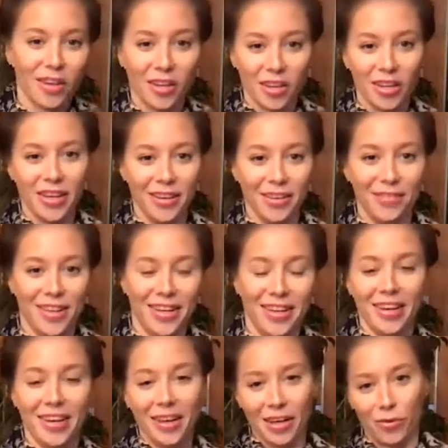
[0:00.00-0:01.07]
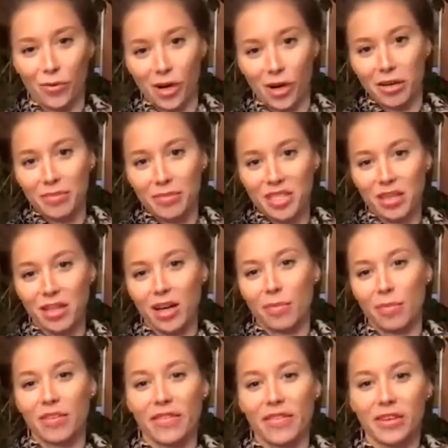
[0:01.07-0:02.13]
Good evening and welcome to
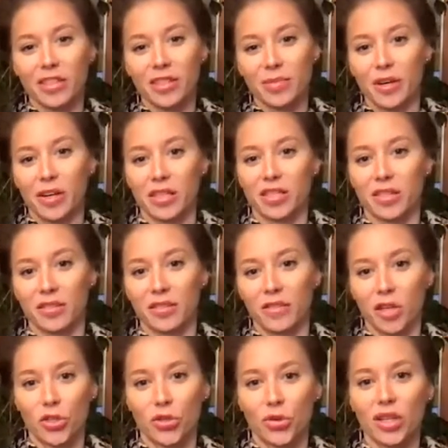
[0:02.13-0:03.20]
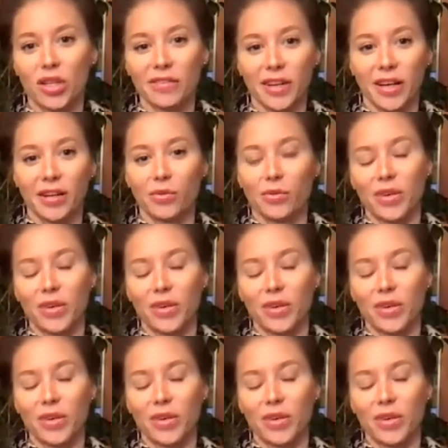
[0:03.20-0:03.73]
Copperfield's Books virtual event